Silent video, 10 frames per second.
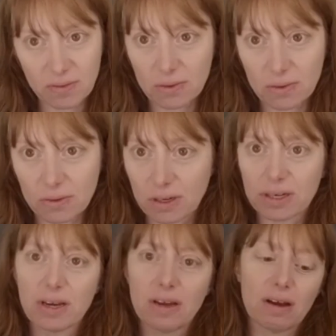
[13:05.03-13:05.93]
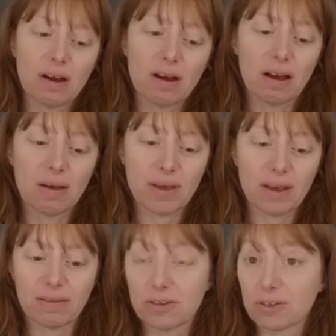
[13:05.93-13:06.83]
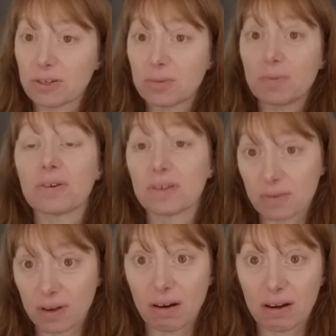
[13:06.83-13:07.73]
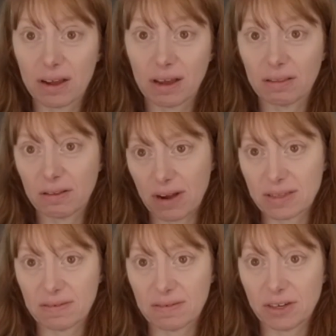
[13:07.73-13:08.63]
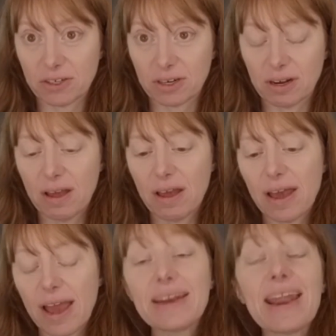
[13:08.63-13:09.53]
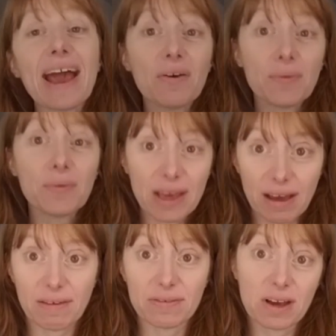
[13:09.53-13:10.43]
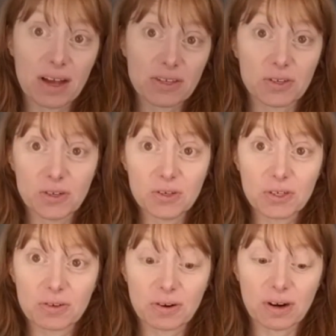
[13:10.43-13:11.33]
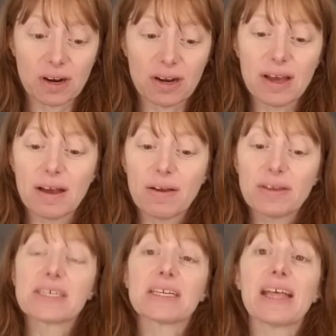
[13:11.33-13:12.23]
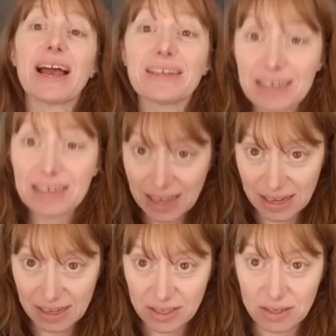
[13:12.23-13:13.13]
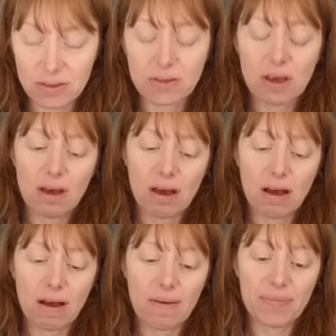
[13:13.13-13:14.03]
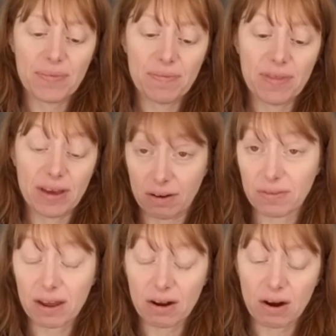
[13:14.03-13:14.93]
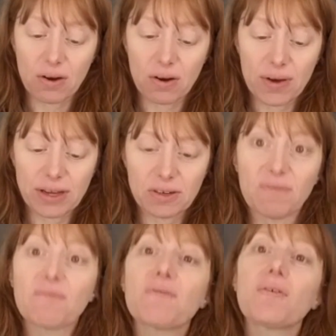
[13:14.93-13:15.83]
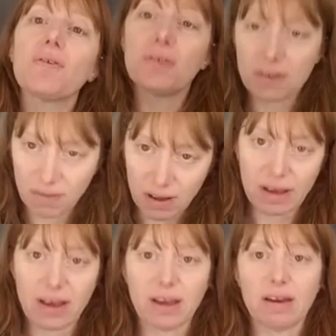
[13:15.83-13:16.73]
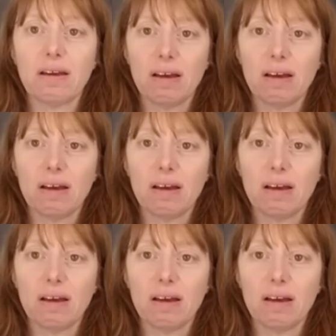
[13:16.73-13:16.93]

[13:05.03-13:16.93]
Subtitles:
forward in the jurisprudence regarding the rights of nature. And now we have the Constitutional Court selecting cases there that are going to further define